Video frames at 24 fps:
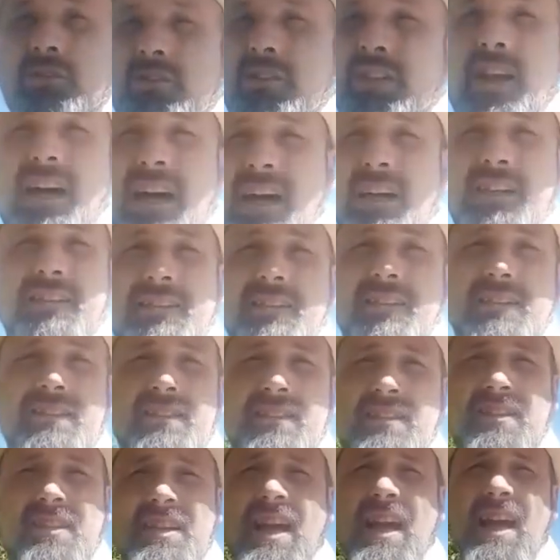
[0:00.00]
lines in the
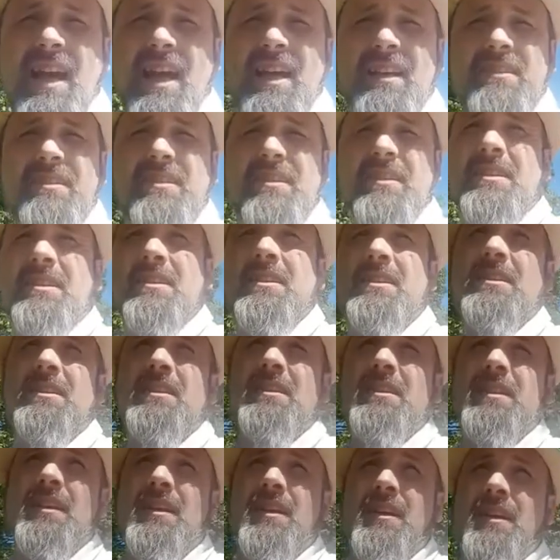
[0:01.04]
skies.
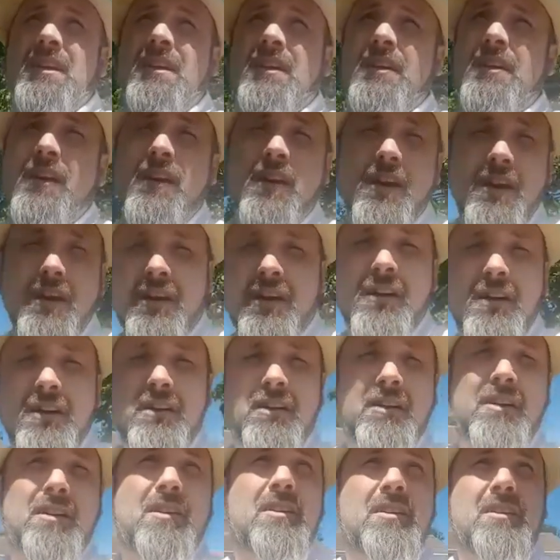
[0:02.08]

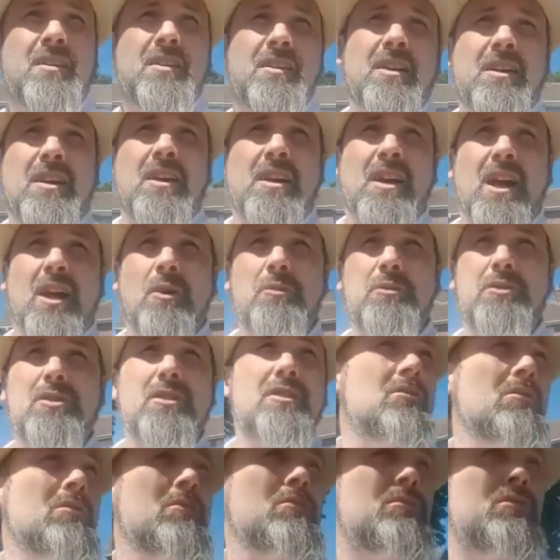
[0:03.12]
Oh, I wish to
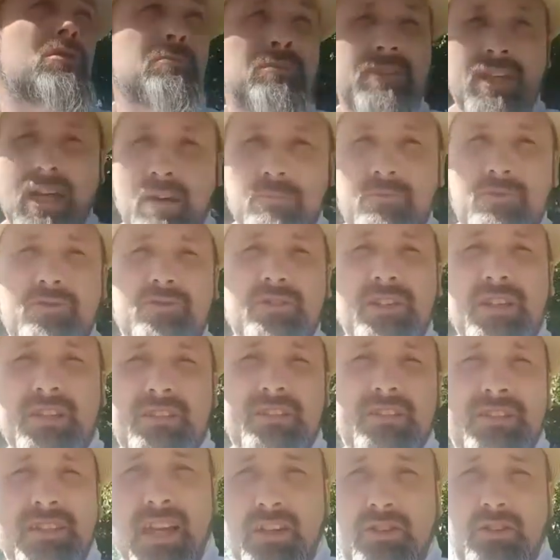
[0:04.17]
do some chemtrails
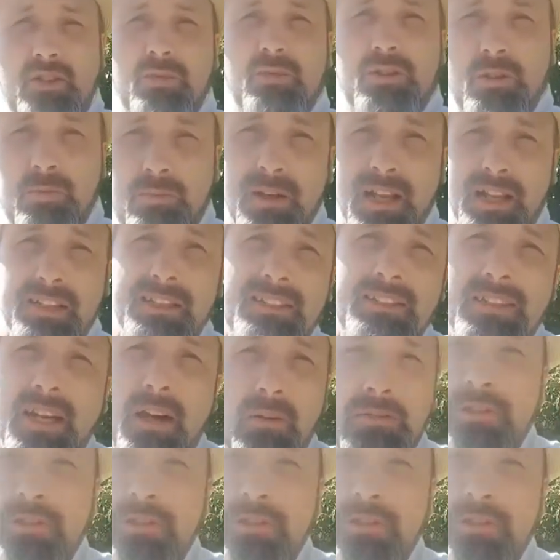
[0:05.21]
and that cool the planet down